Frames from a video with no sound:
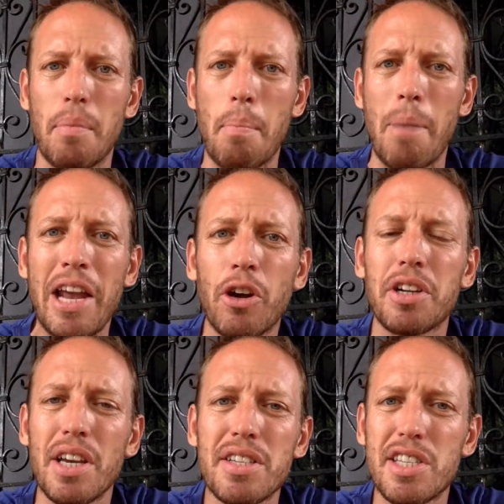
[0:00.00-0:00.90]
may
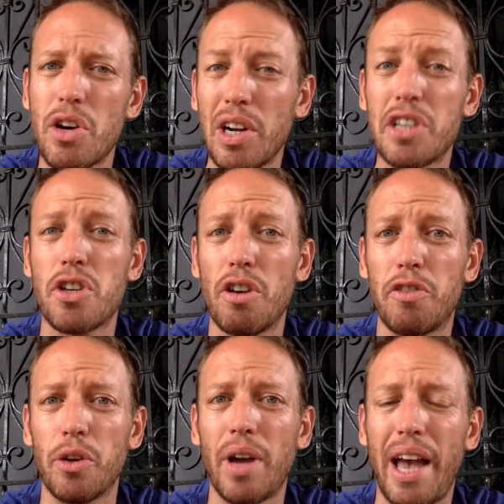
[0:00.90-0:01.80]
not necessarily
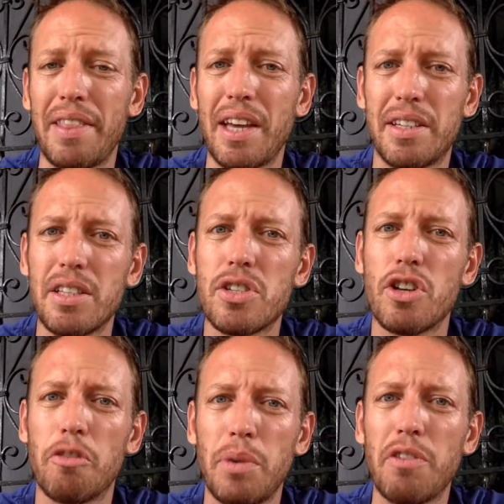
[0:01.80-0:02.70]
serve you, and they didn't
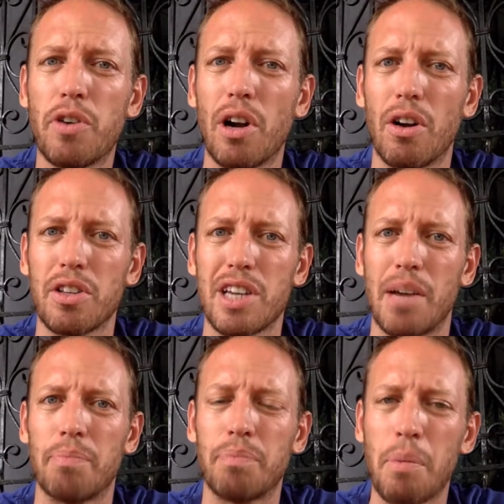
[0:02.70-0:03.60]
serve me for a long
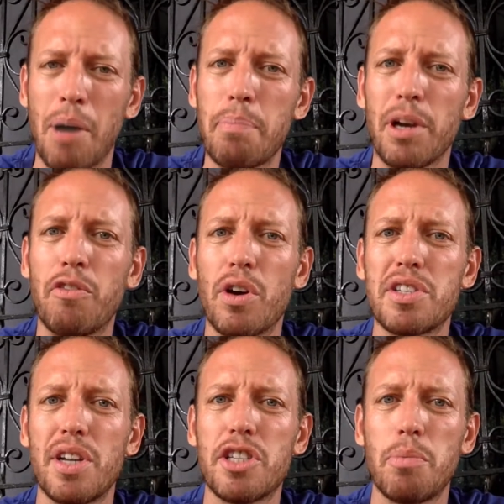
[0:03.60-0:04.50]
time. My big
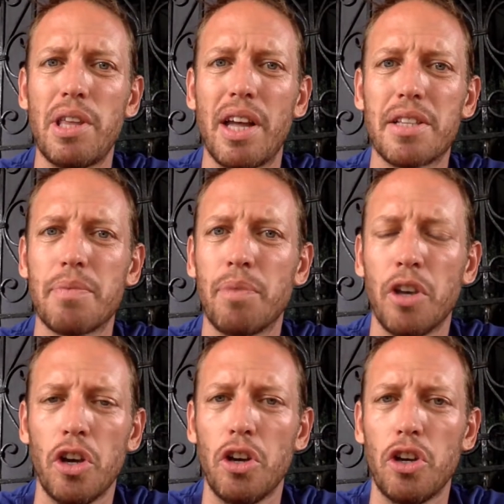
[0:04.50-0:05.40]
voice said to me that
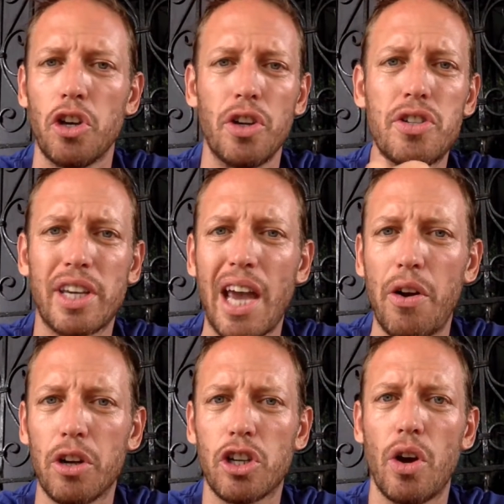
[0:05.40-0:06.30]
you need to
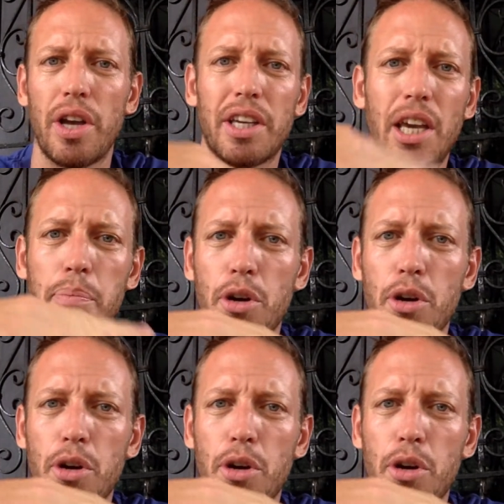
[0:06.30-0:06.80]
carry on going, keep